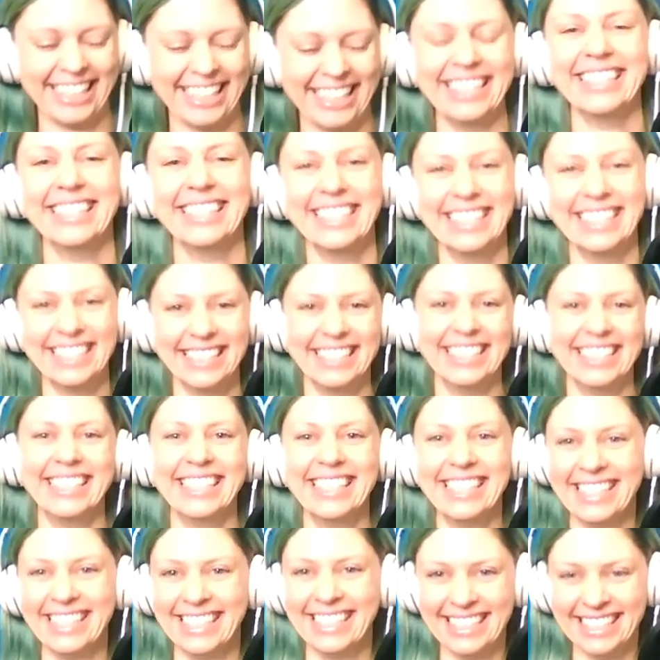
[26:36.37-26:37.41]

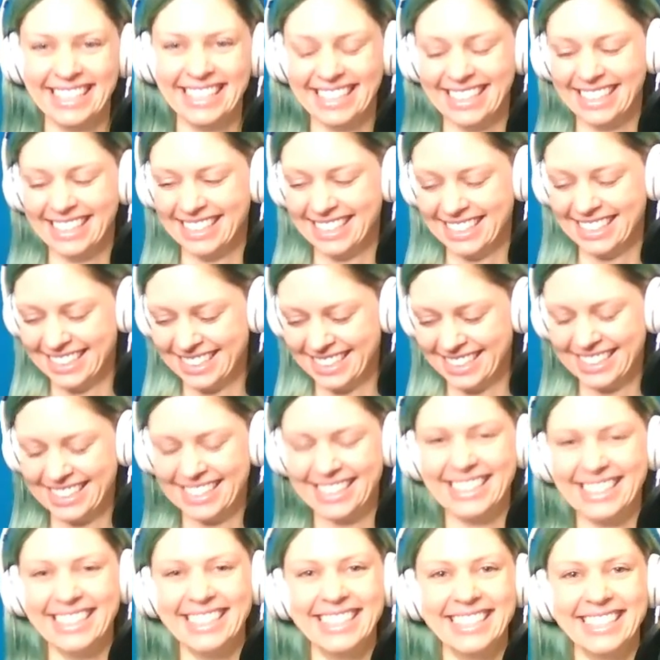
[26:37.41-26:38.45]

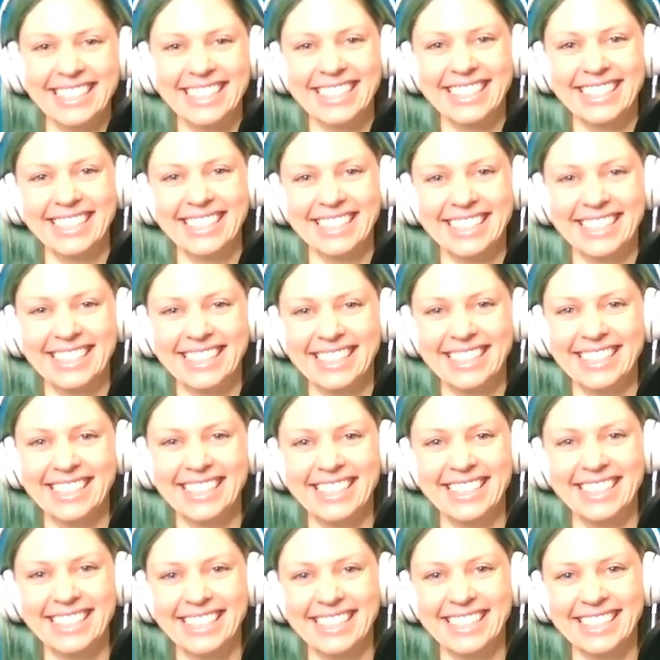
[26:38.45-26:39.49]

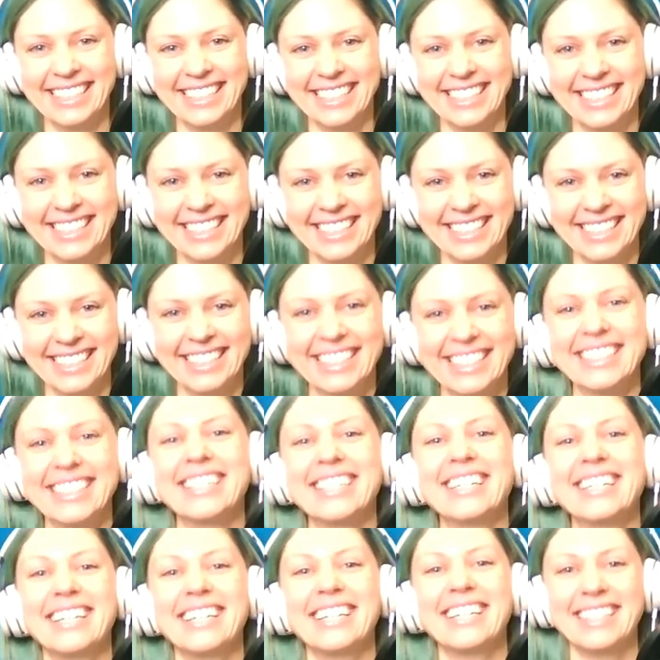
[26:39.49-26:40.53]

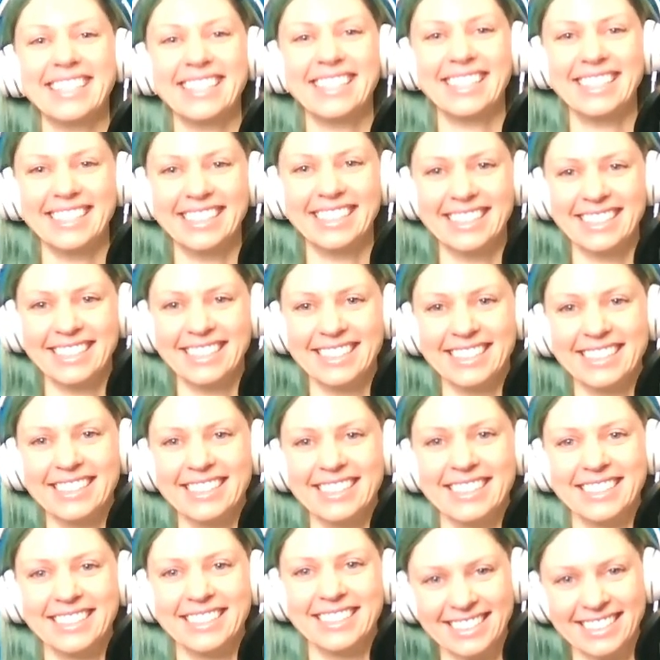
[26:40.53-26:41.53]
The person shown says nothing.